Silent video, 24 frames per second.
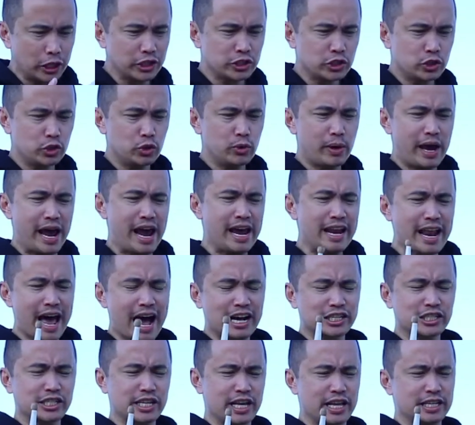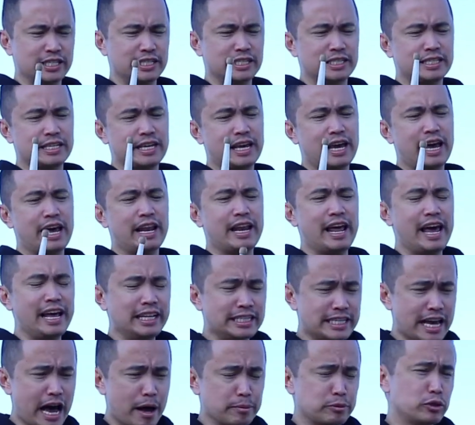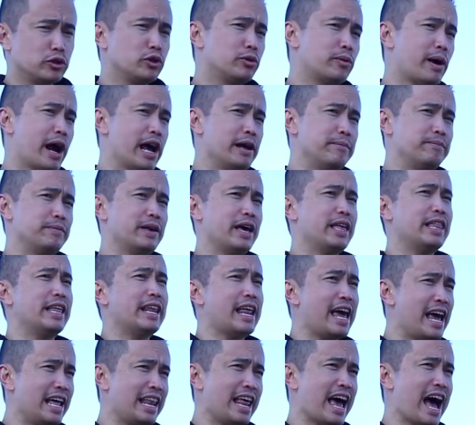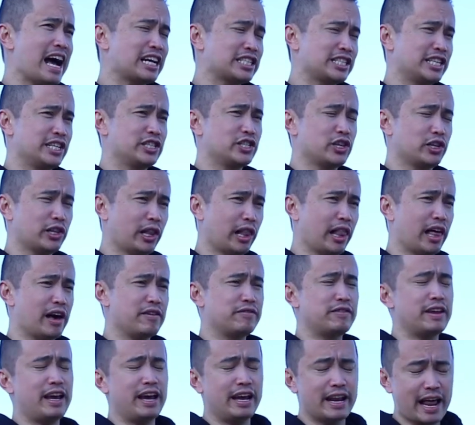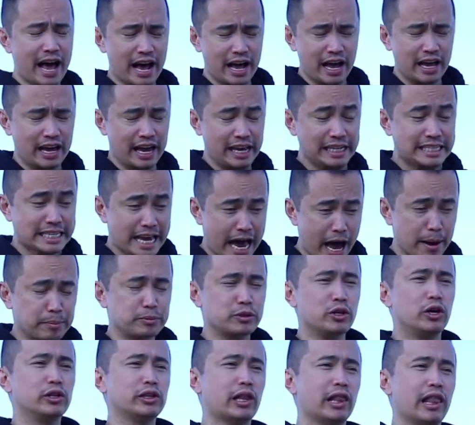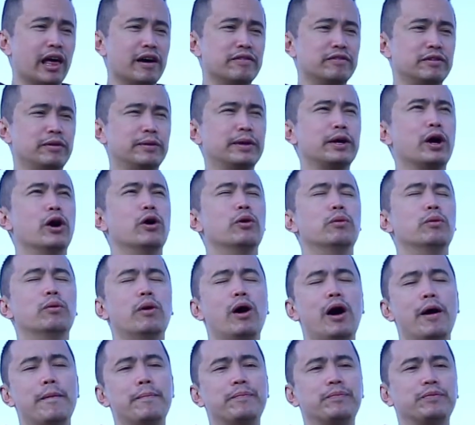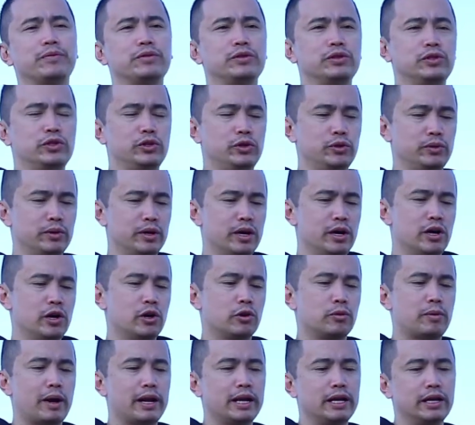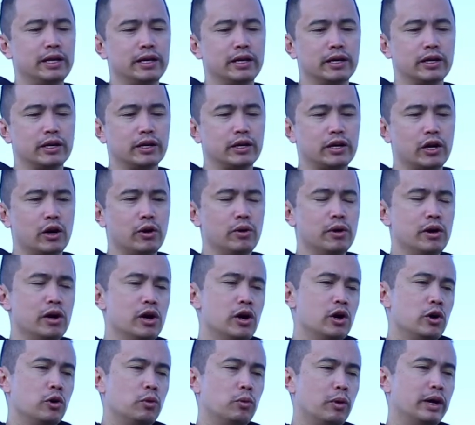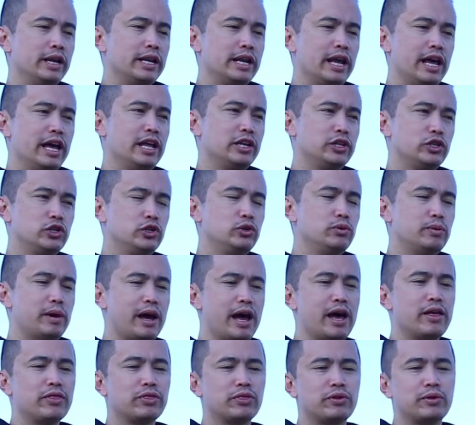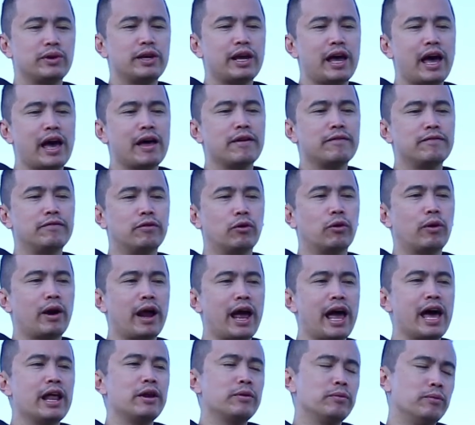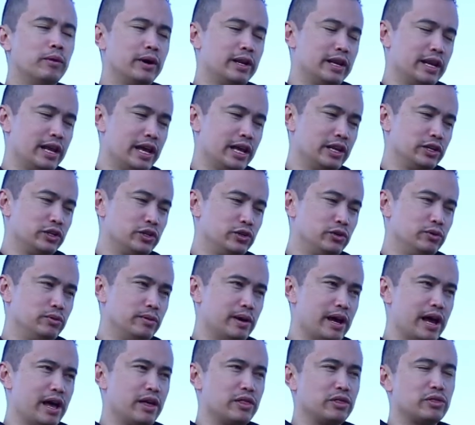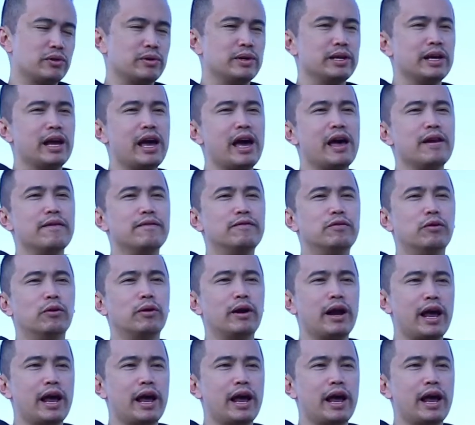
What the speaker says: let's do 8 accents and 8 taps on the right, and then 8 accents on the left, 8 taps on the left. Here we go. 1, 2, ready, go. 1 and 2 and 3 and 4 and. 1 and 2 and 3 and 4